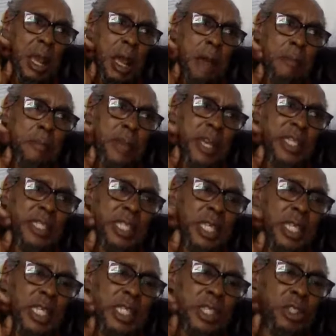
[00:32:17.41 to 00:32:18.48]
And
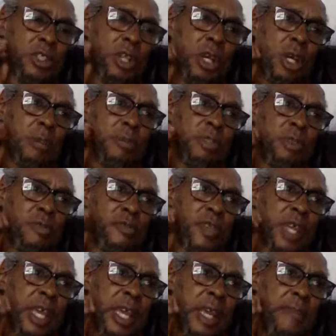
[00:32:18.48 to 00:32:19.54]
basically, the terms of
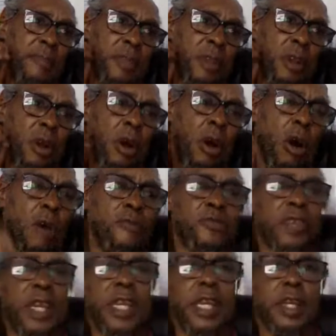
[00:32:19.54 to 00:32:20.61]
their
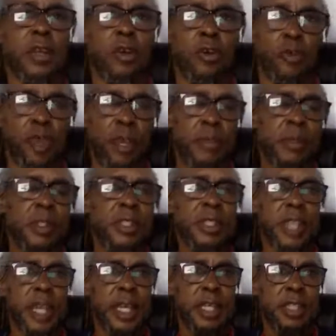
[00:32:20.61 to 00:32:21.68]
off-taking agreement
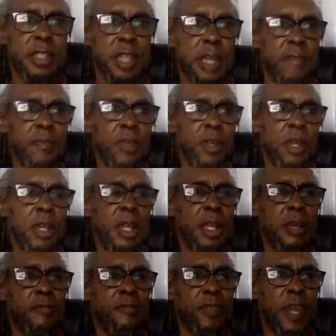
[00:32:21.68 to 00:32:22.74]
says that
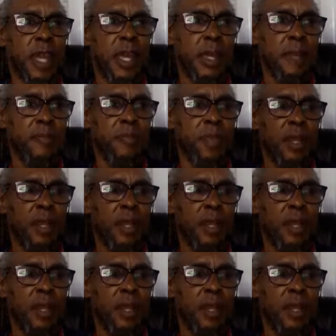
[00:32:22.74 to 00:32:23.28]
if they